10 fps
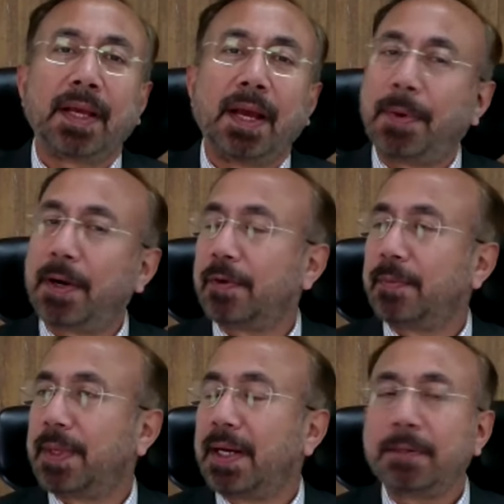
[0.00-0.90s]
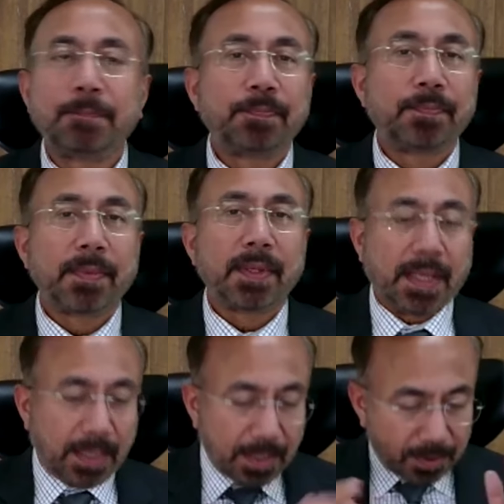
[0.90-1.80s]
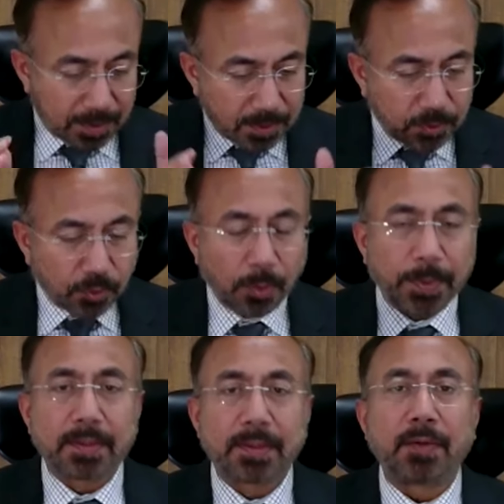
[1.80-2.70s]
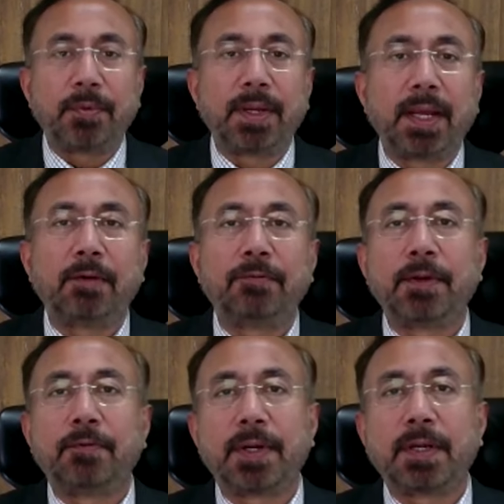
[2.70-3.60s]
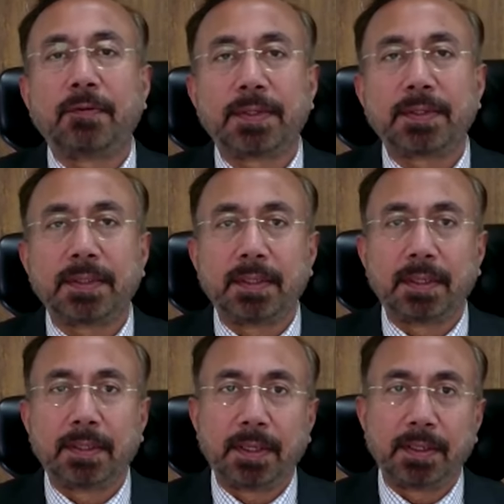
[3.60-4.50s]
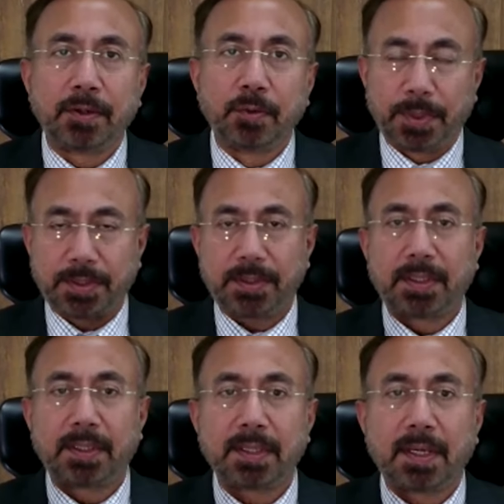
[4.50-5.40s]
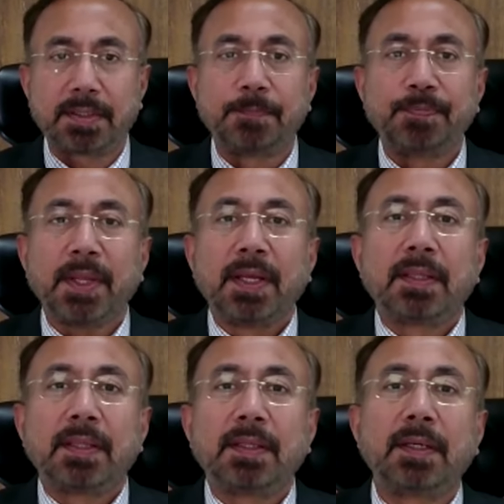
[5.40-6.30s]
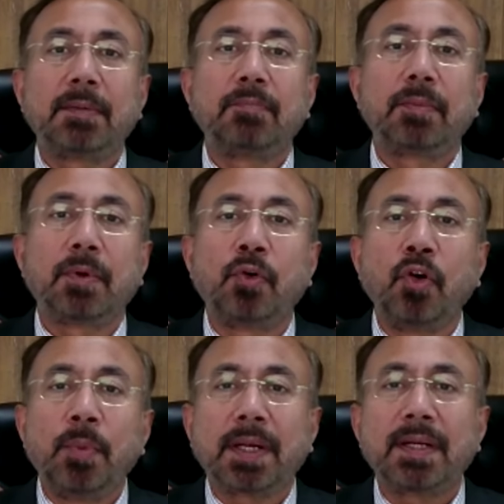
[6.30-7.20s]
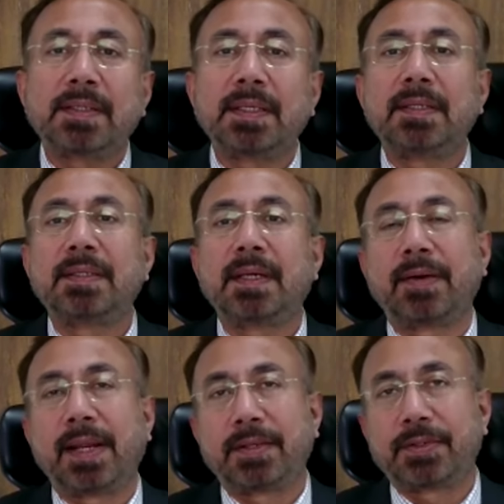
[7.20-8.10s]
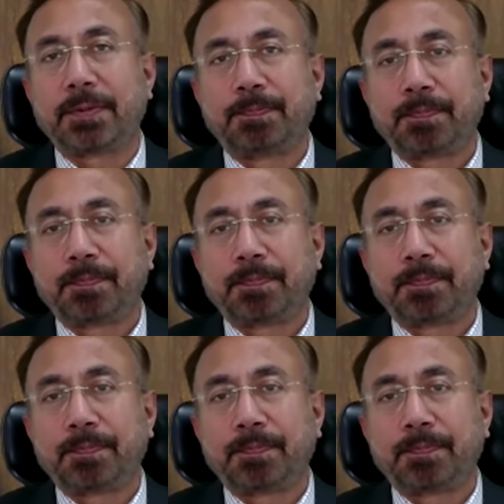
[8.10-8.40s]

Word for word: Apart from that, in these topics that we have in front of us in, in, in UPSC that has asked, the global concerns are raised.